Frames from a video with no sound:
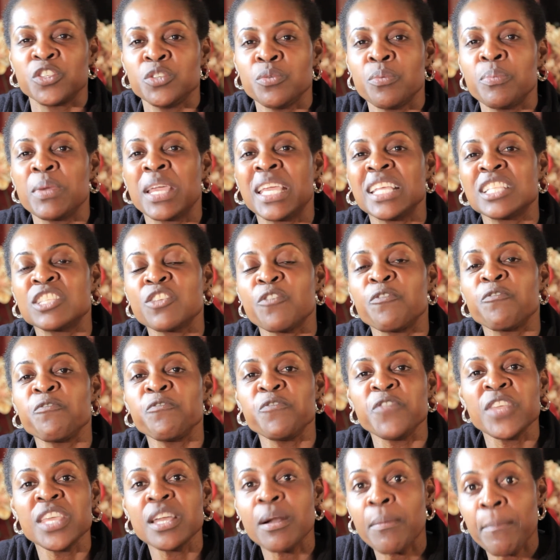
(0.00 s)
begin to
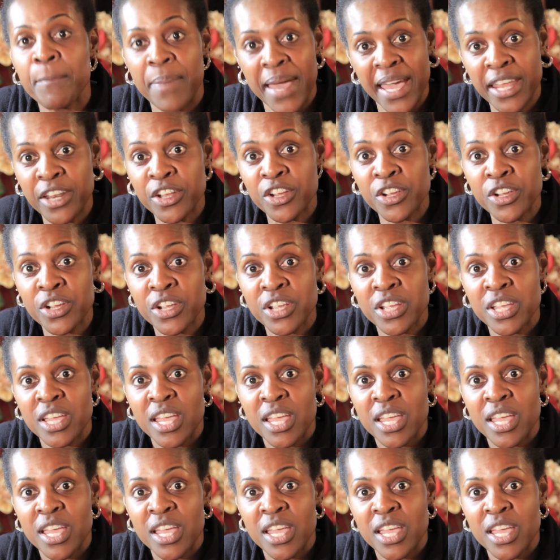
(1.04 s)
feel better.